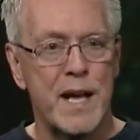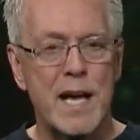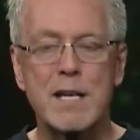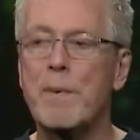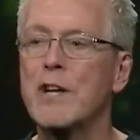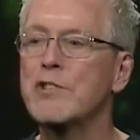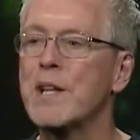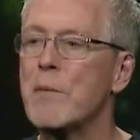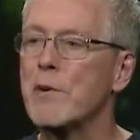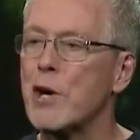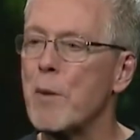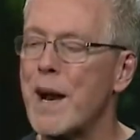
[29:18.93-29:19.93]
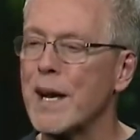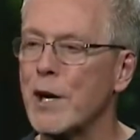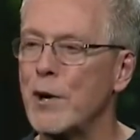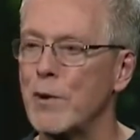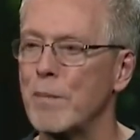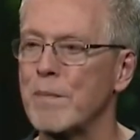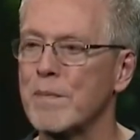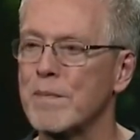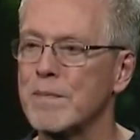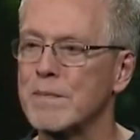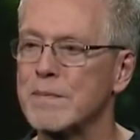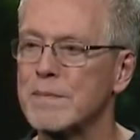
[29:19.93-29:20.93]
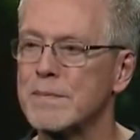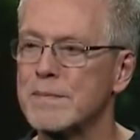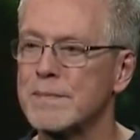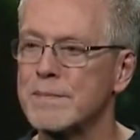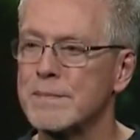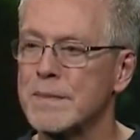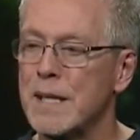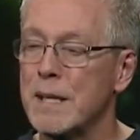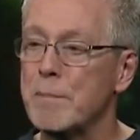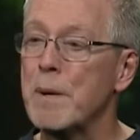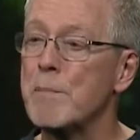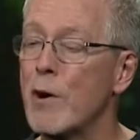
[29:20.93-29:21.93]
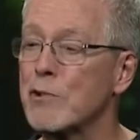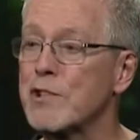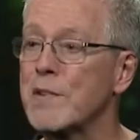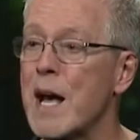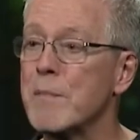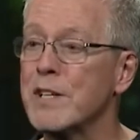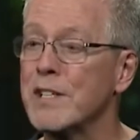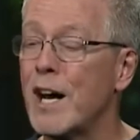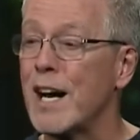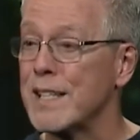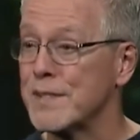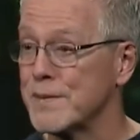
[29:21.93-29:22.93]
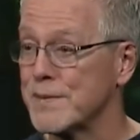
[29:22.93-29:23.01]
And a bunch of them would go back home. But most of them did not.